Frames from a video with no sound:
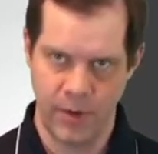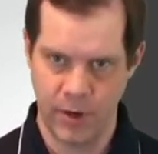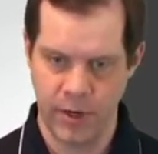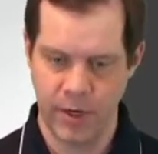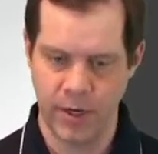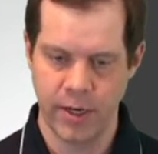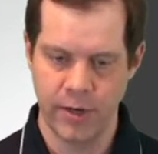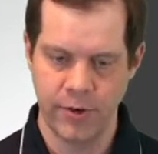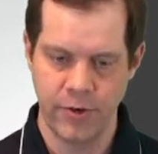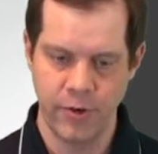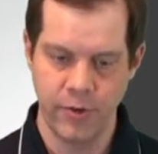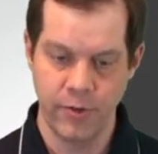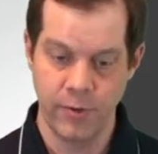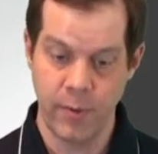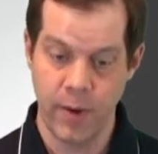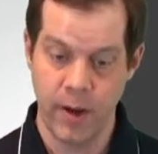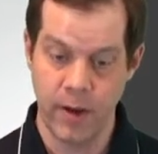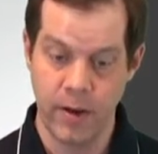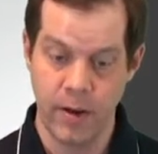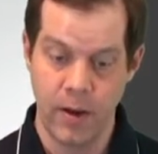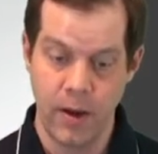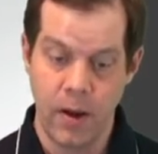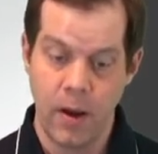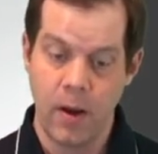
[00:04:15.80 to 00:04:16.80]
You're going to choose
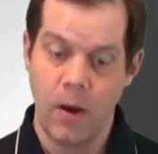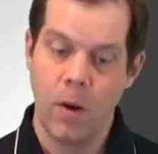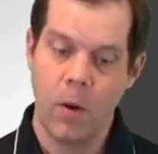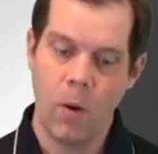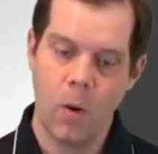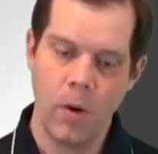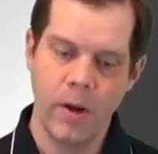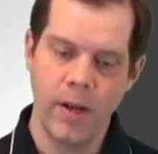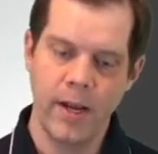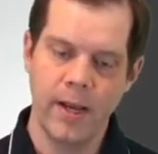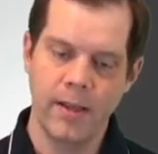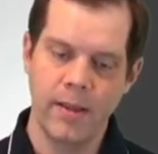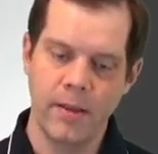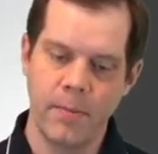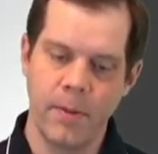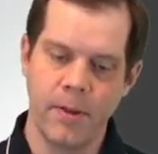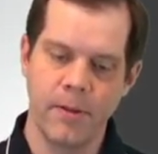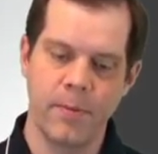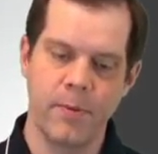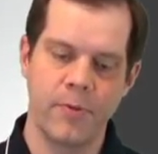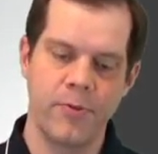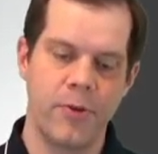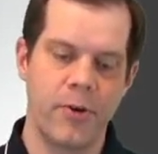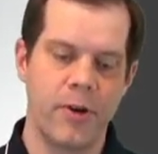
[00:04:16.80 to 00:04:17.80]
one or you got the
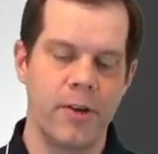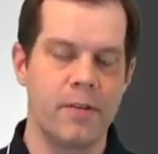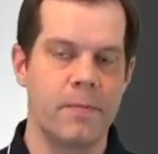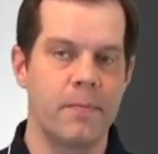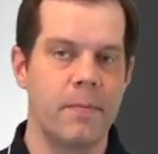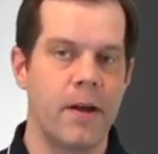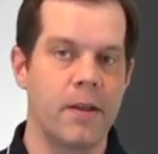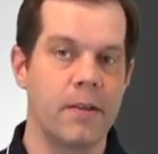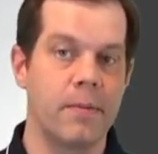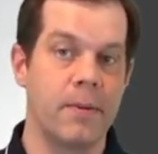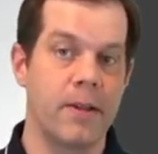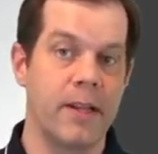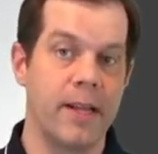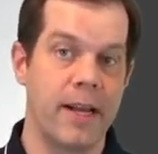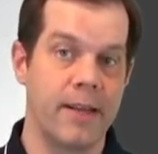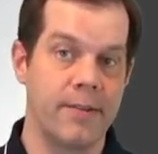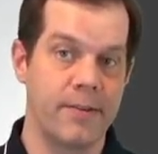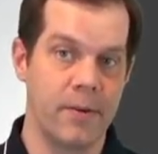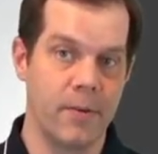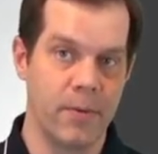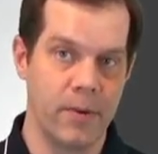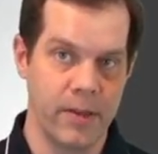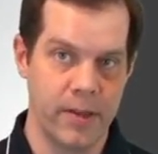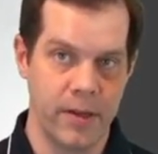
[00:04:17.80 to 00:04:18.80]
multiple choice, multiple
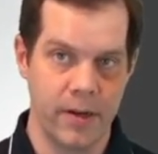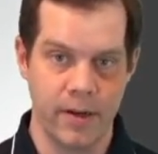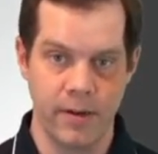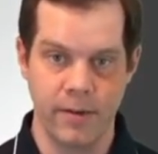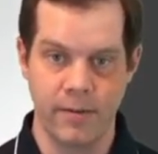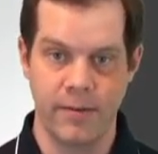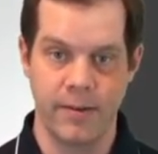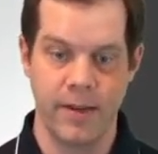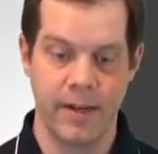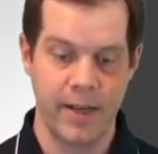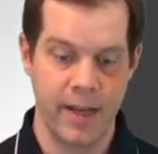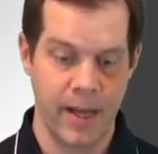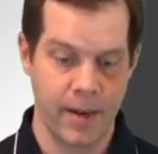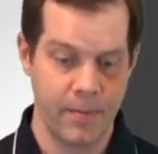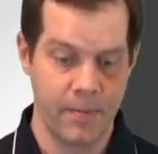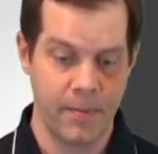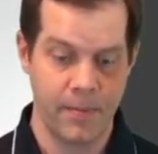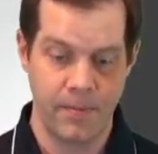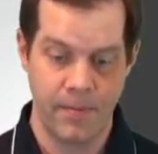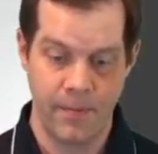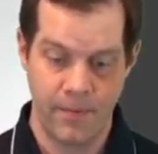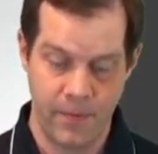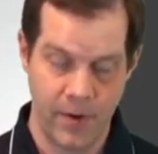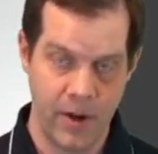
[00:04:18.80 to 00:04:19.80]
answer, where there's,
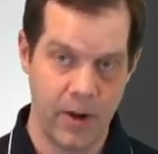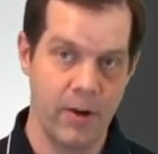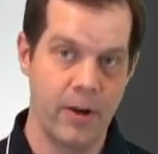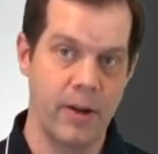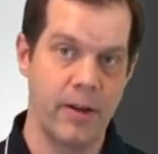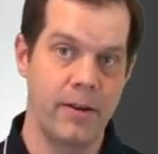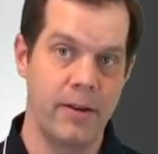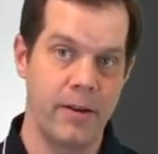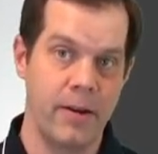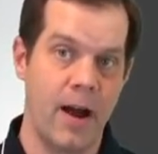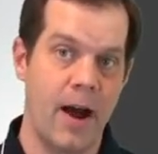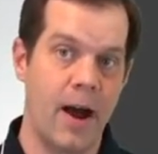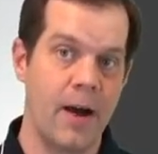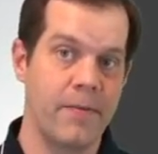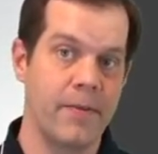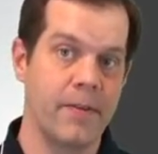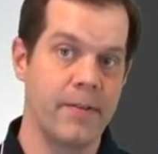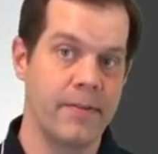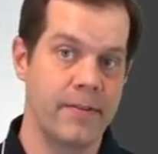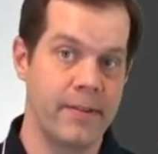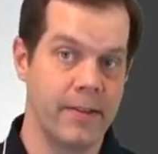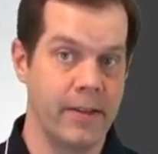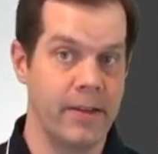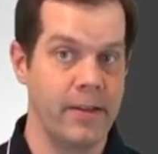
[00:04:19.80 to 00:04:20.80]
again, very
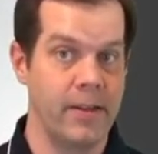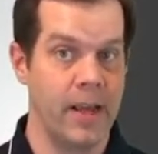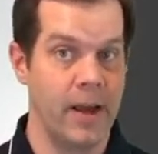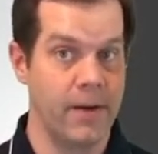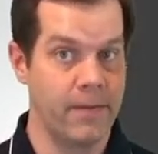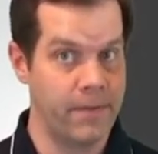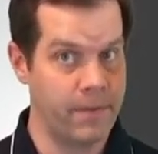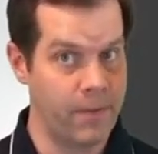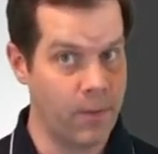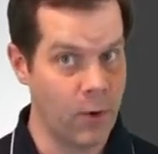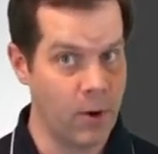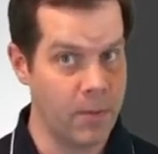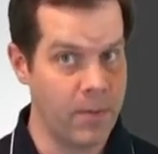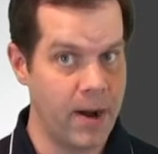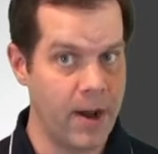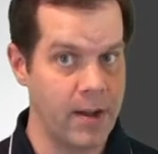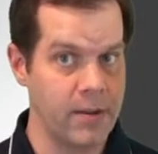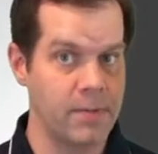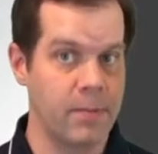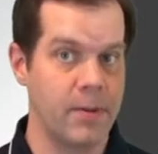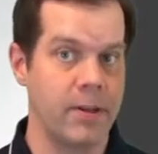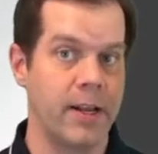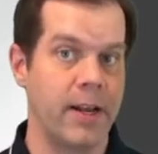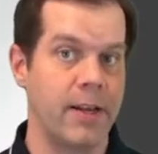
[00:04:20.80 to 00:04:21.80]
often you have four
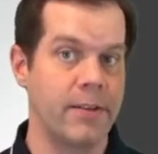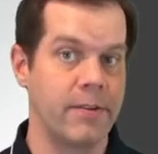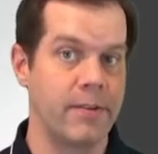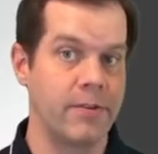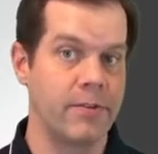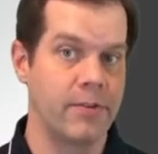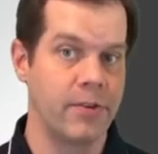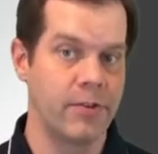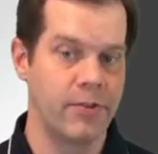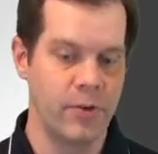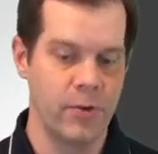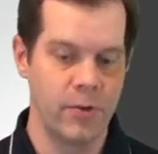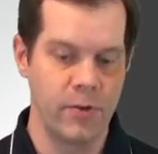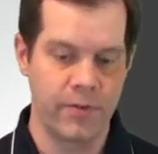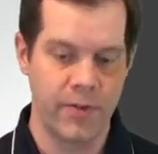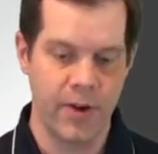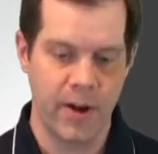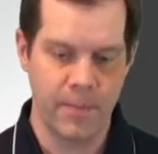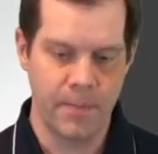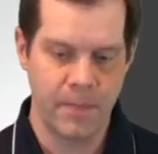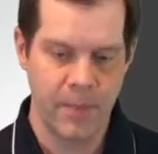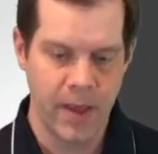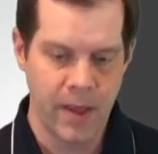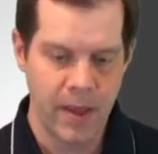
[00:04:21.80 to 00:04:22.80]
possible answers to choose
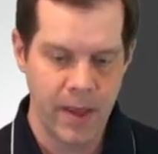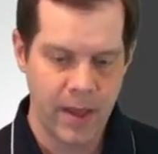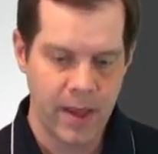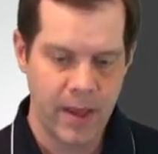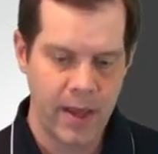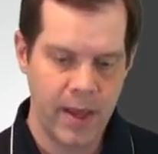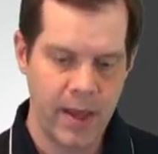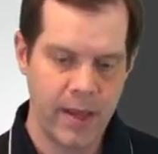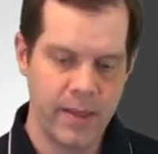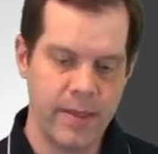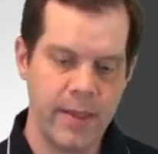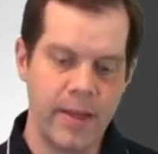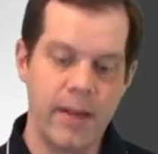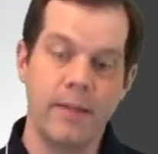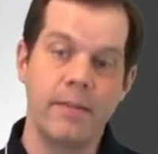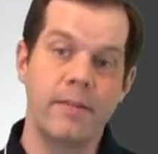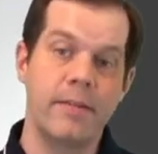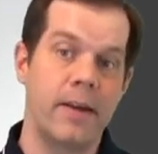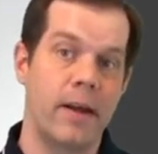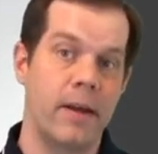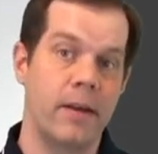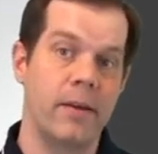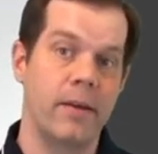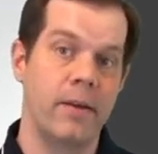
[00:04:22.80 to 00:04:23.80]
from, and they'll
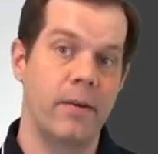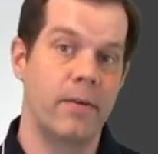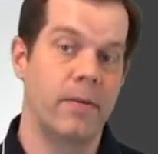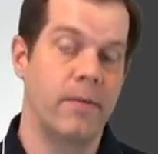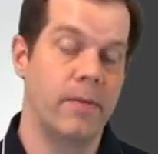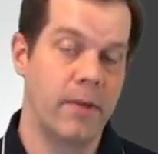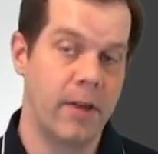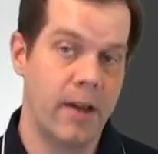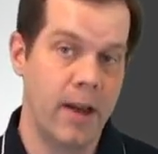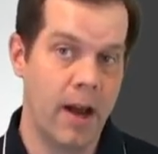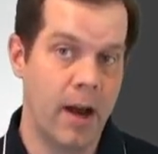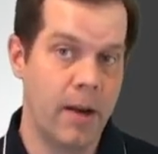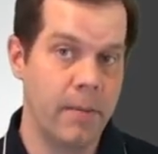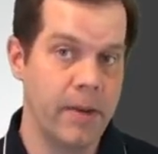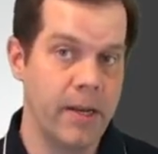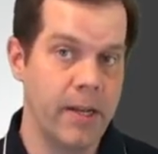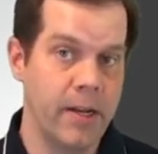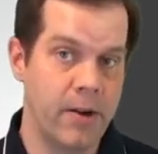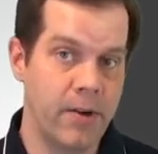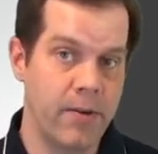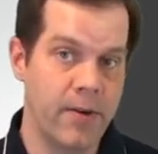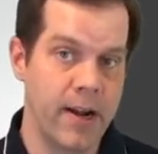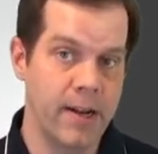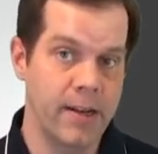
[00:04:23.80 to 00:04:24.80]
tell you how
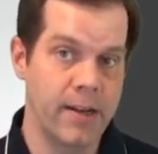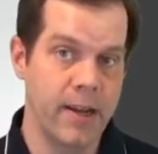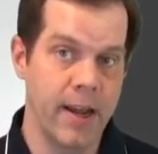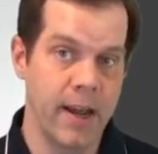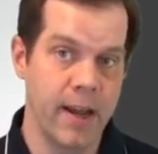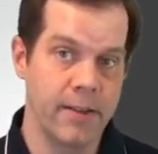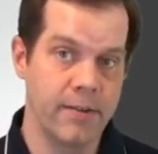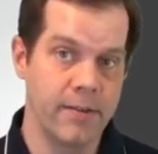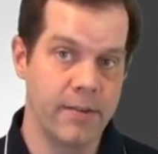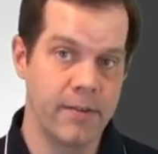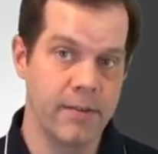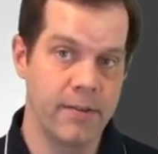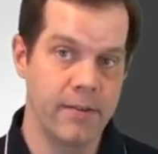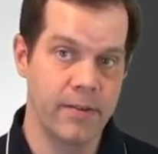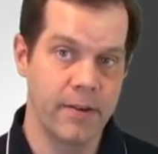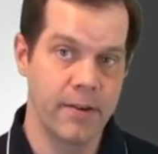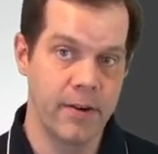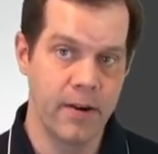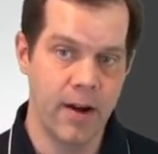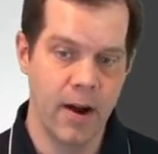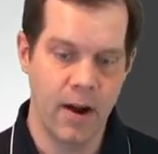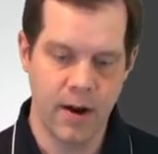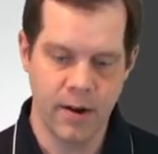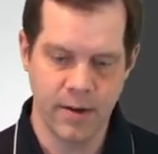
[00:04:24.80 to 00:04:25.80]
many correct answers
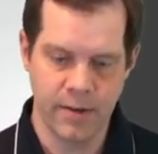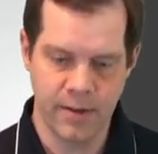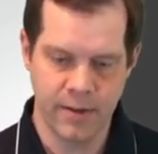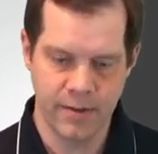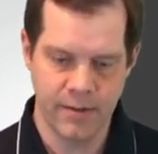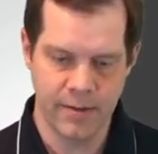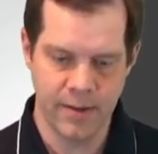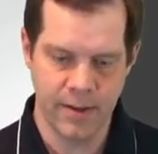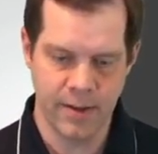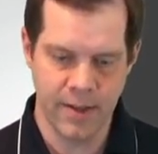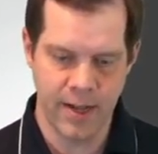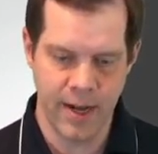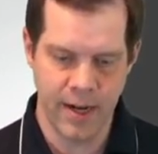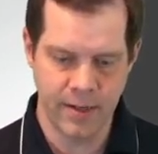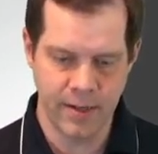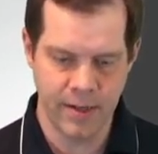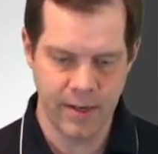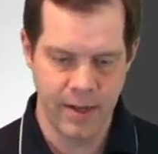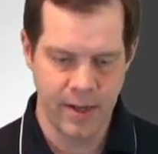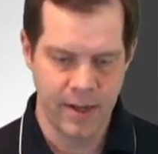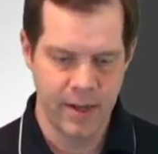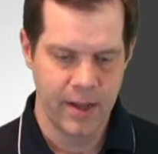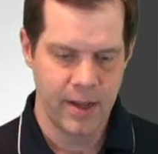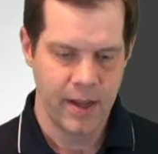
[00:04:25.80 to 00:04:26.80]
there are to select.